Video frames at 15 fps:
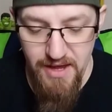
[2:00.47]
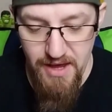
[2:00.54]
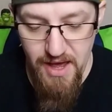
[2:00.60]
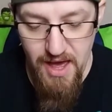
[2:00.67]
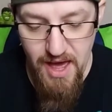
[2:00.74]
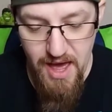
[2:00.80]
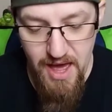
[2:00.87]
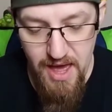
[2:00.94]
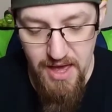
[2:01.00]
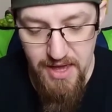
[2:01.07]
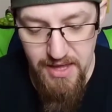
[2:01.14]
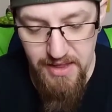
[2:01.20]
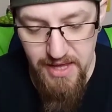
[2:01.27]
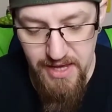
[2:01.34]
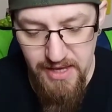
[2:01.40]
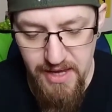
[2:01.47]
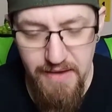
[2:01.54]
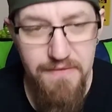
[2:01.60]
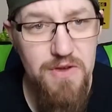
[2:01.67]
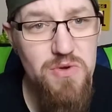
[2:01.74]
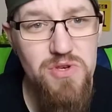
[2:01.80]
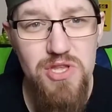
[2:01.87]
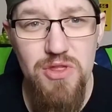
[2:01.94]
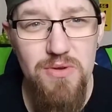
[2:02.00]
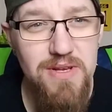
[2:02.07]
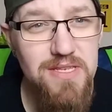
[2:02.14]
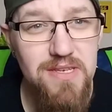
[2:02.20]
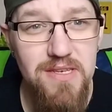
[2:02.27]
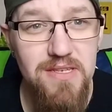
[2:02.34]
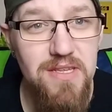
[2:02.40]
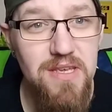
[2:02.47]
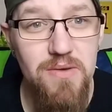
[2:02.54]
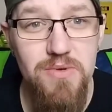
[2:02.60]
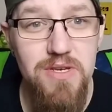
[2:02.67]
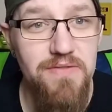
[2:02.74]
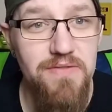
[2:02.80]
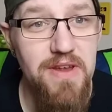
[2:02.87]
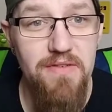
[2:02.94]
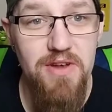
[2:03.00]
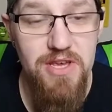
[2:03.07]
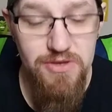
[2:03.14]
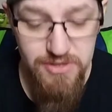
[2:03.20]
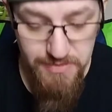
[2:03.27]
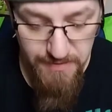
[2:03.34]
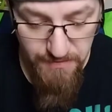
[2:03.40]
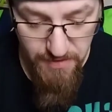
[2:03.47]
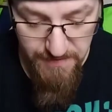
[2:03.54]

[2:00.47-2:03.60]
in like Fusion 360, which I've used before,